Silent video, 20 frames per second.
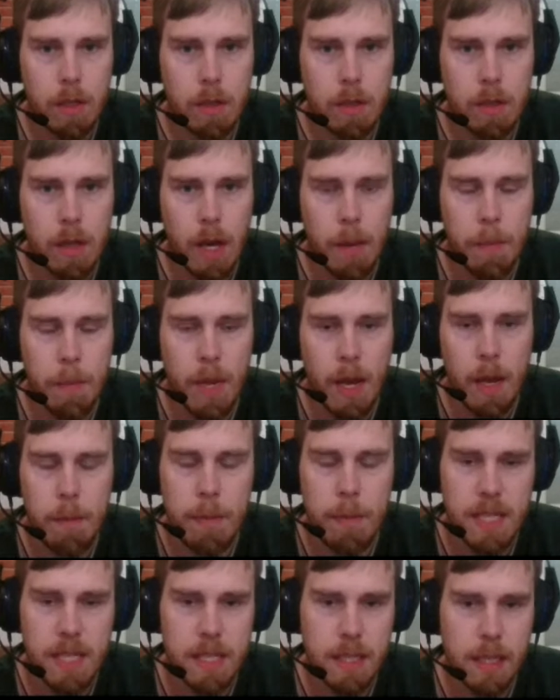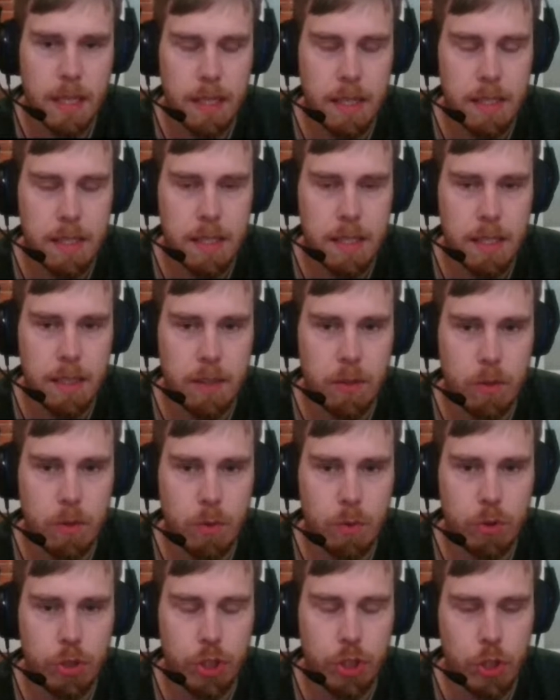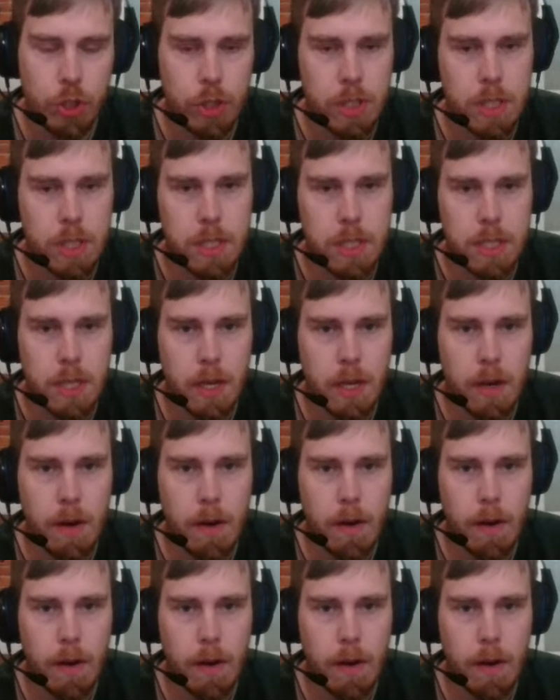I mean, I basically see two choices here.